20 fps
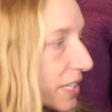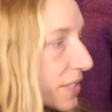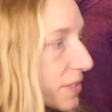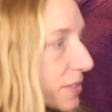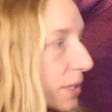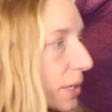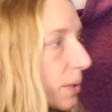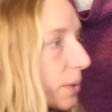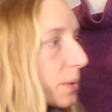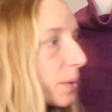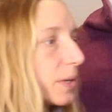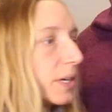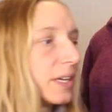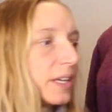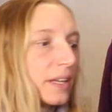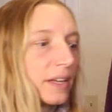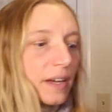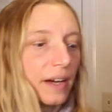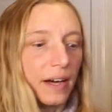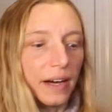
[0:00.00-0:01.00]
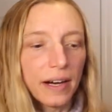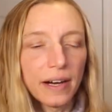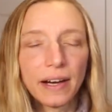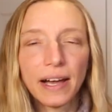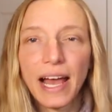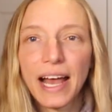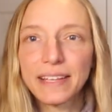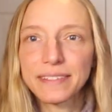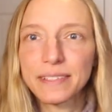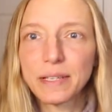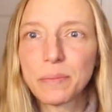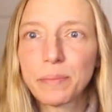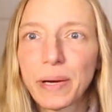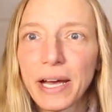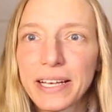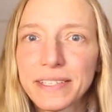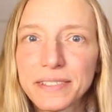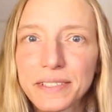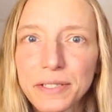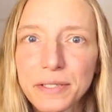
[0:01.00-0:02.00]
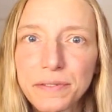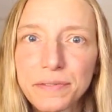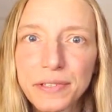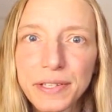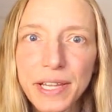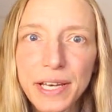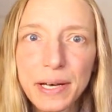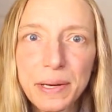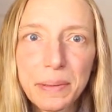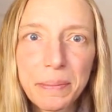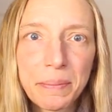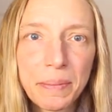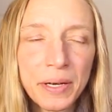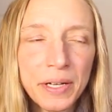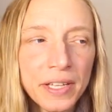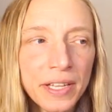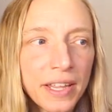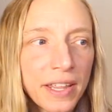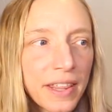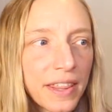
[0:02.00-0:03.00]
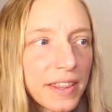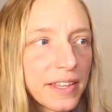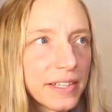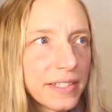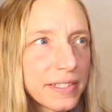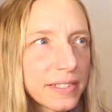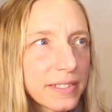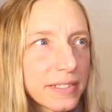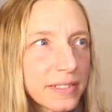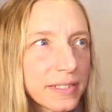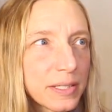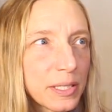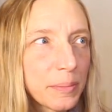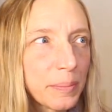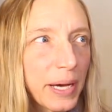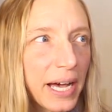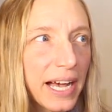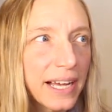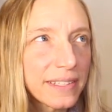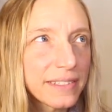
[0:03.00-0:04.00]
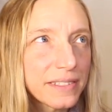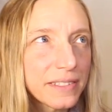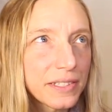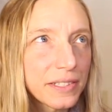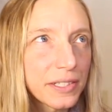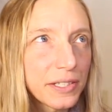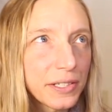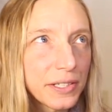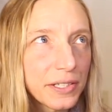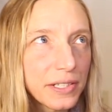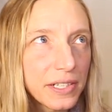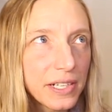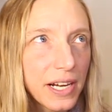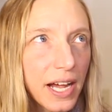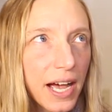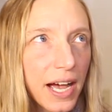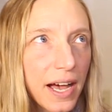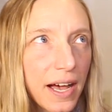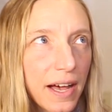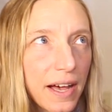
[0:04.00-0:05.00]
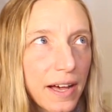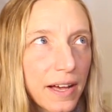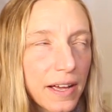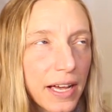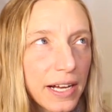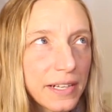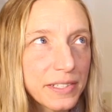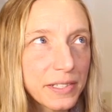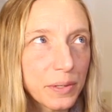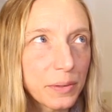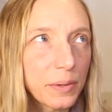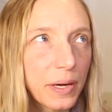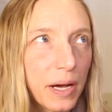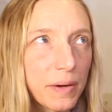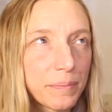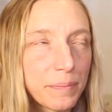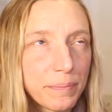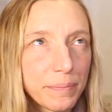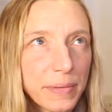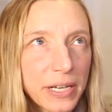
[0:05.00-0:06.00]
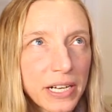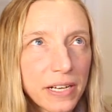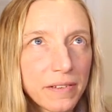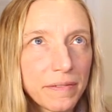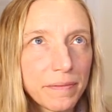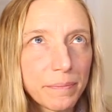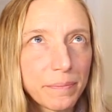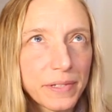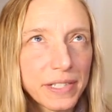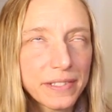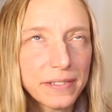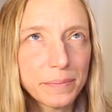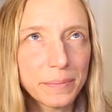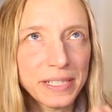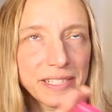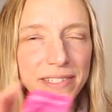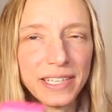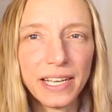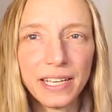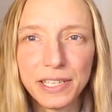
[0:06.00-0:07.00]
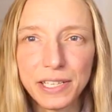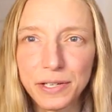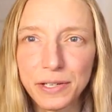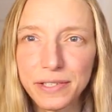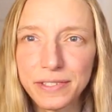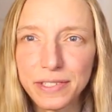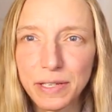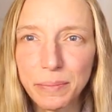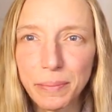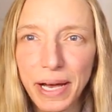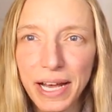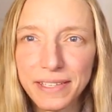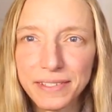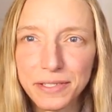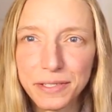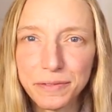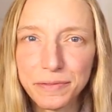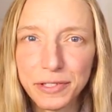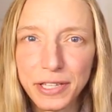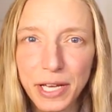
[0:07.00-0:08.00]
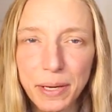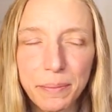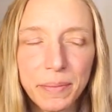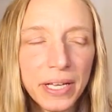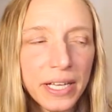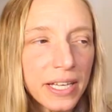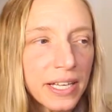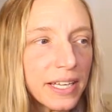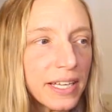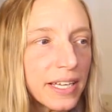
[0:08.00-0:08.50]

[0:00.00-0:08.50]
so uh, as an ambassador for them this past year, uh, actually I've been in, this is my second year as an ambassador for them.